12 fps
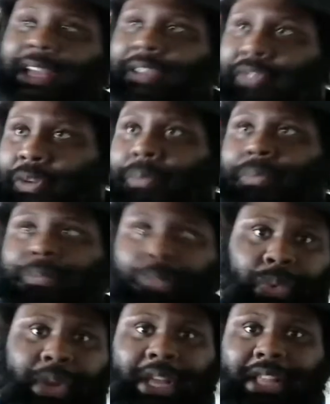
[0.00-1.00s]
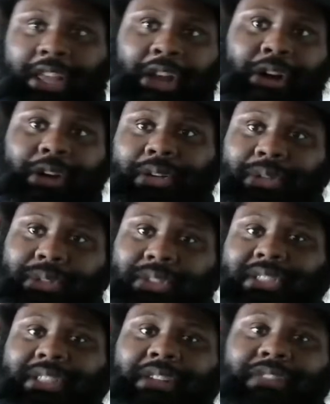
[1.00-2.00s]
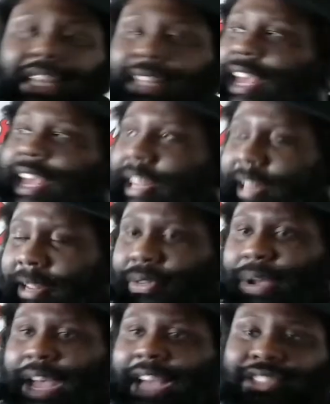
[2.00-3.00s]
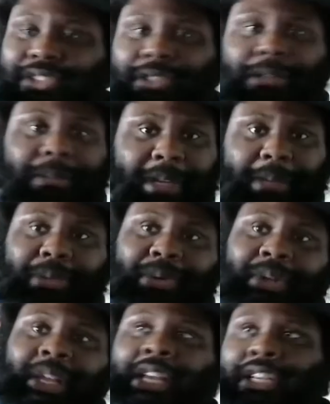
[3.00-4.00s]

Like if you read the articles and stuff like that, and if you ask certain people,